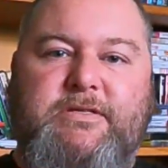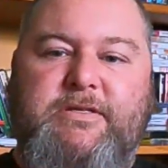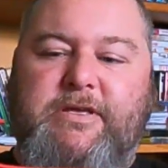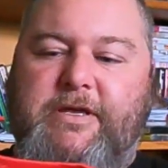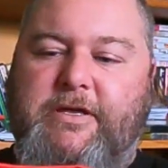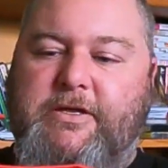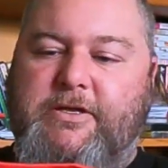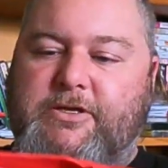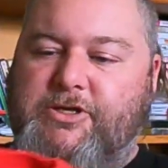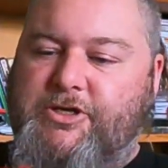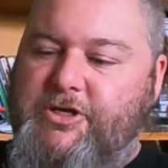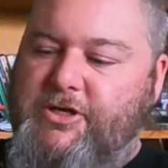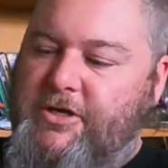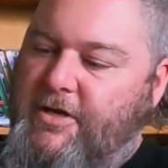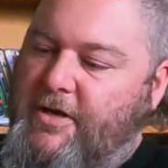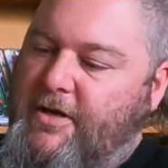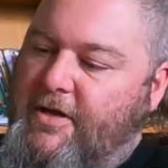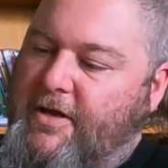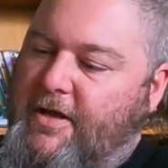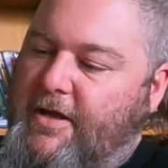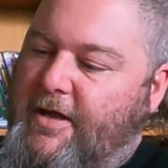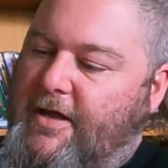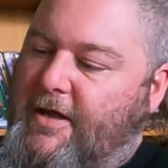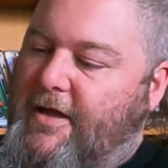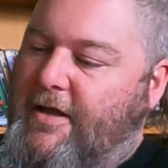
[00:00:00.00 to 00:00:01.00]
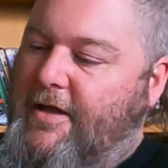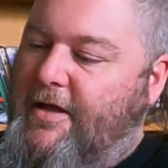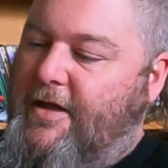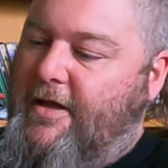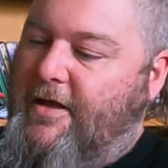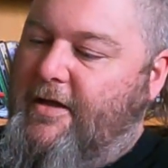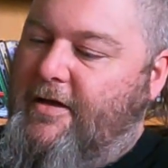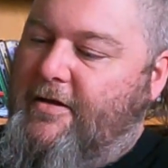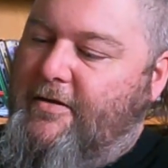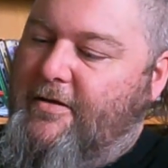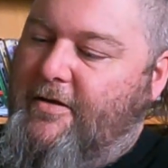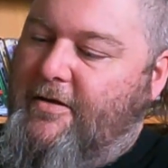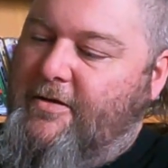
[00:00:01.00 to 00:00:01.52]
stitch,
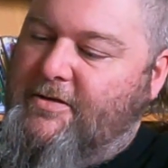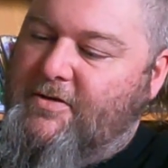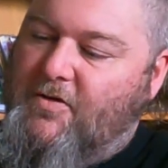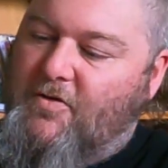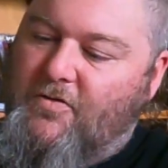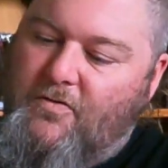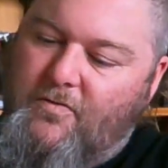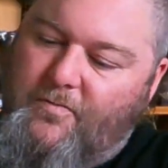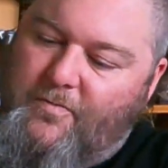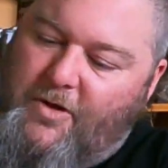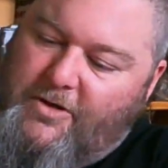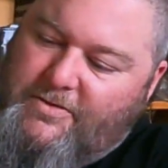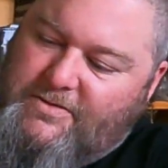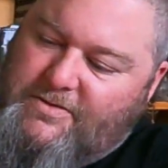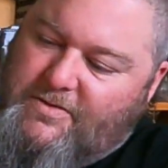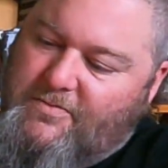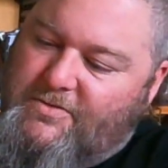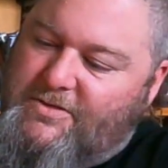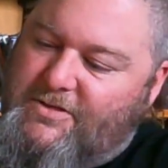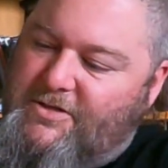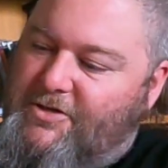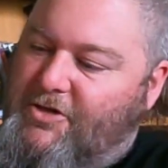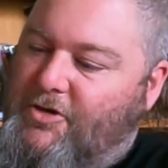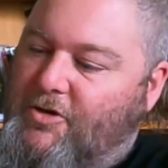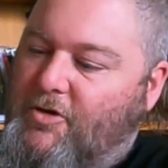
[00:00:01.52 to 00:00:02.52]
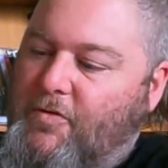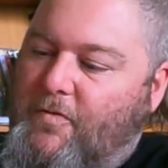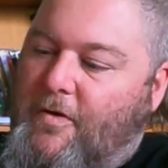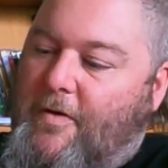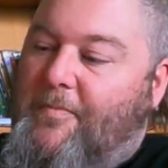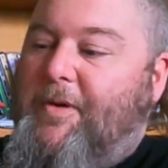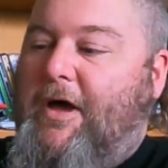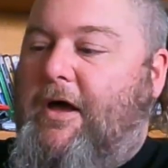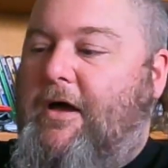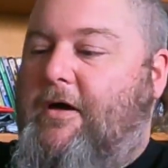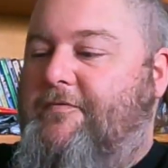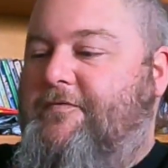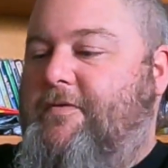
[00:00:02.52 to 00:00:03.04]
and it almost looks new
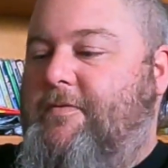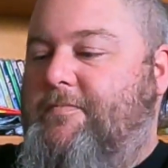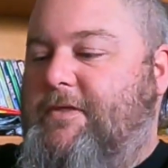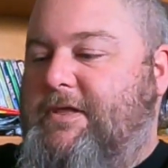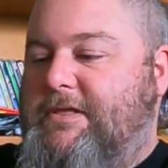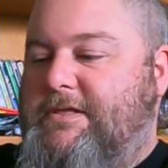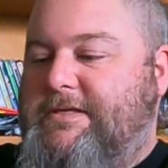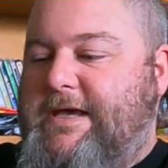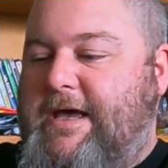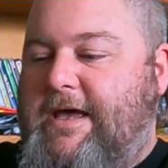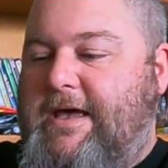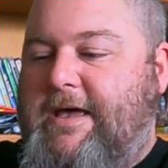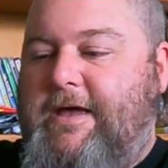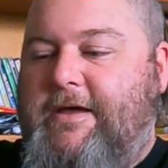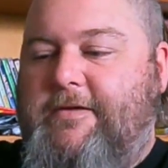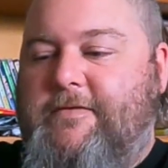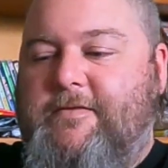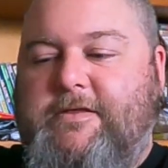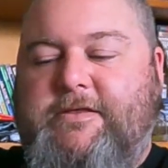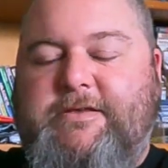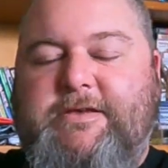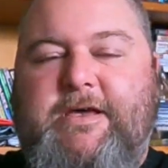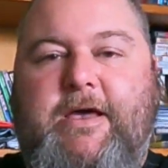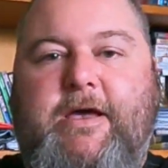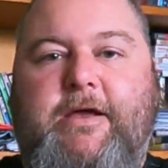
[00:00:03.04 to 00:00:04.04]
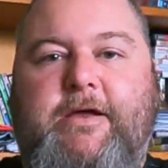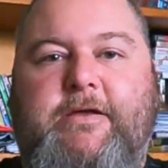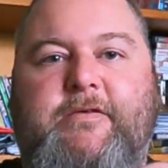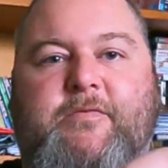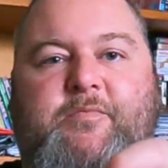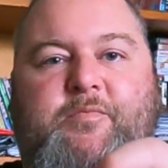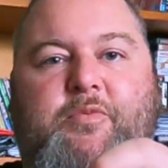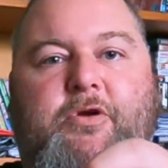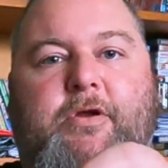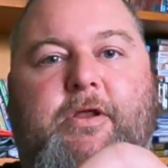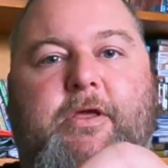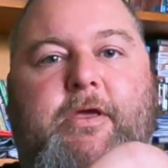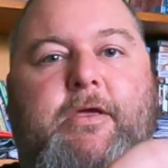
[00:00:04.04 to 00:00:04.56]
apart from the tag. The tag is
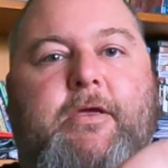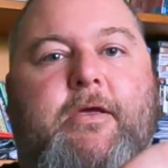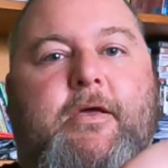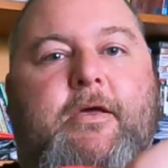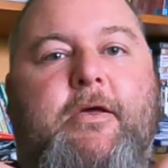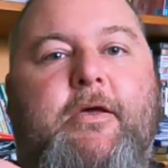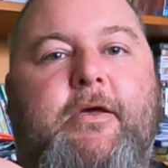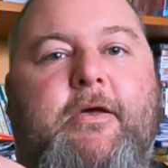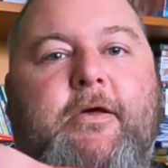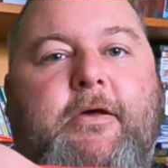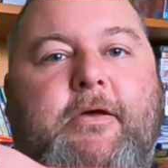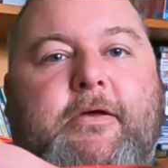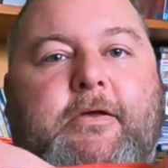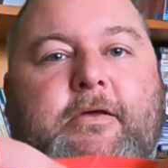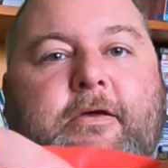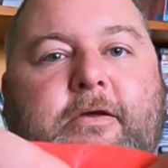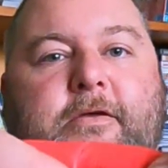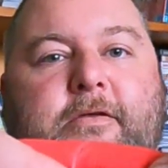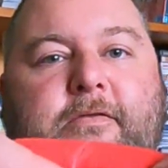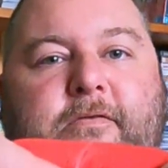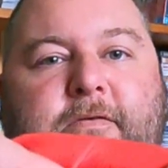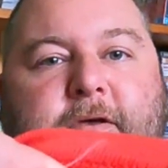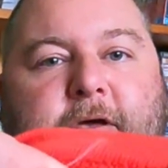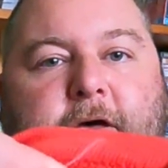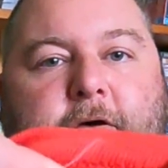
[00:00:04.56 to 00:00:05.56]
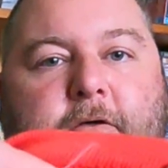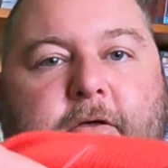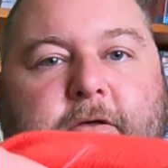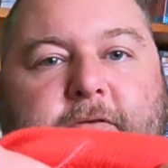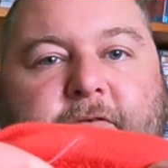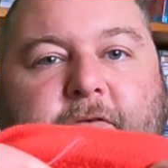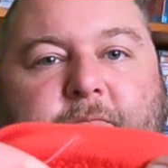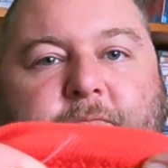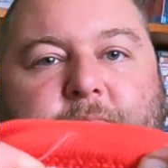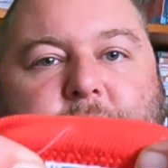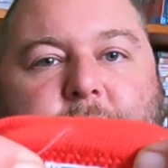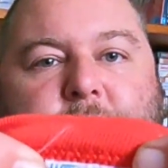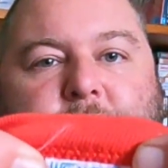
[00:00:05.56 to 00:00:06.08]
pretty, you can tell
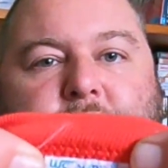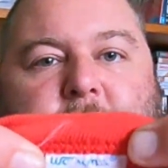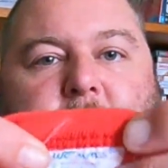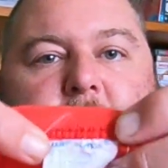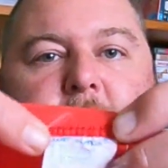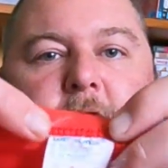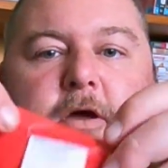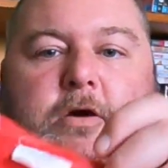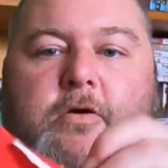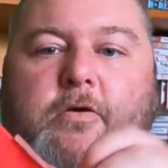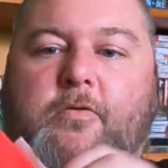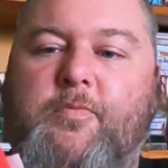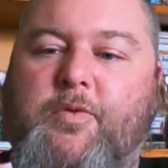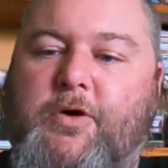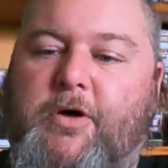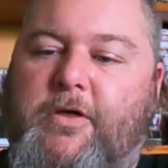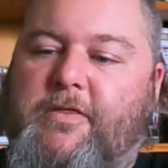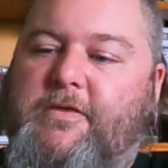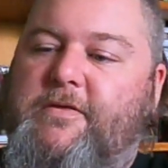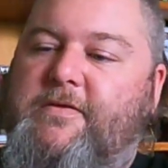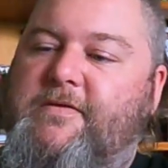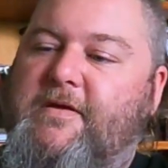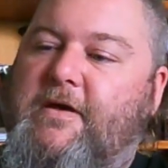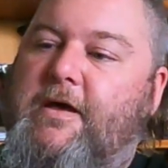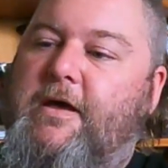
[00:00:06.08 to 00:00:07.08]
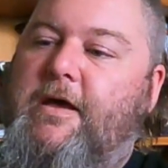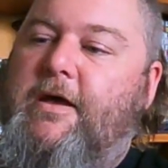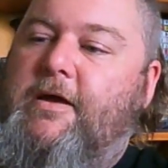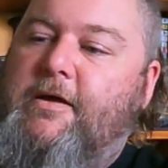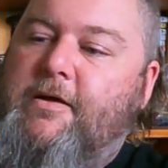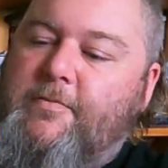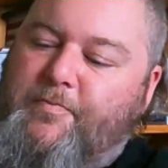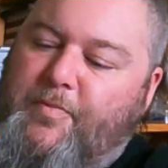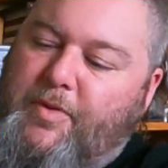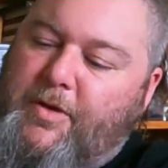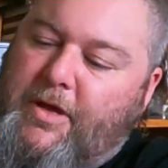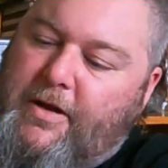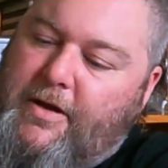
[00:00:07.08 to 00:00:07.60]
it's pretty old by the tag,
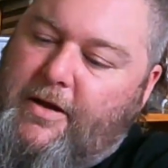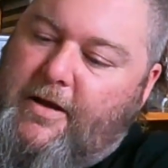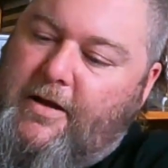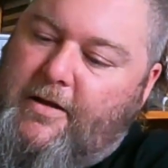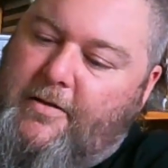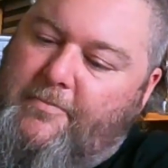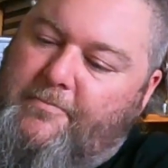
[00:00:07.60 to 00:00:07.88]
but